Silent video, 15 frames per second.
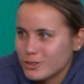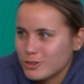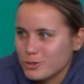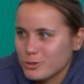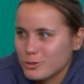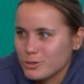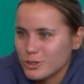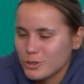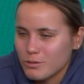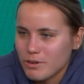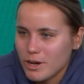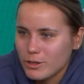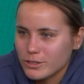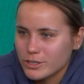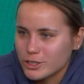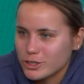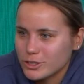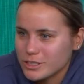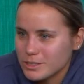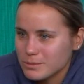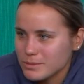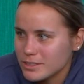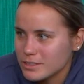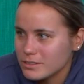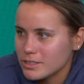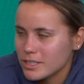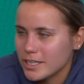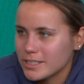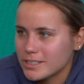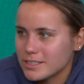you know, follow their dreams.
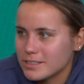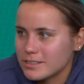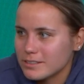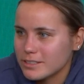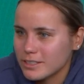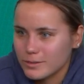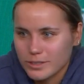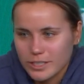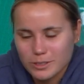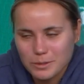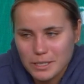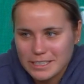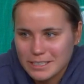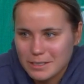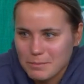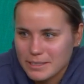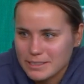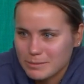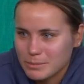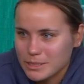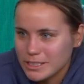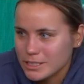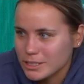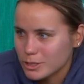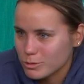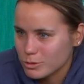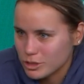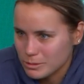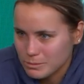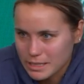And that's what I said in my speech, you know,
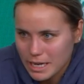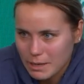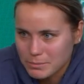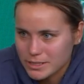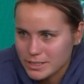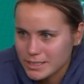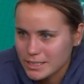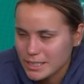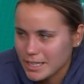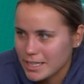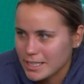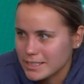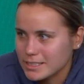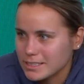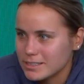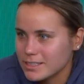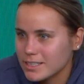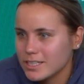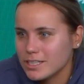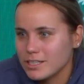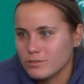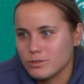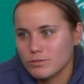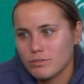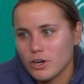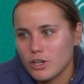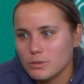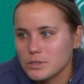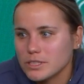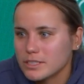dreams happen. And if you
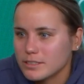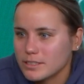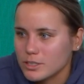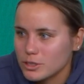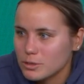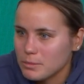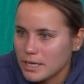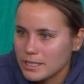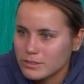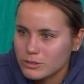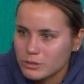follow it and set your mind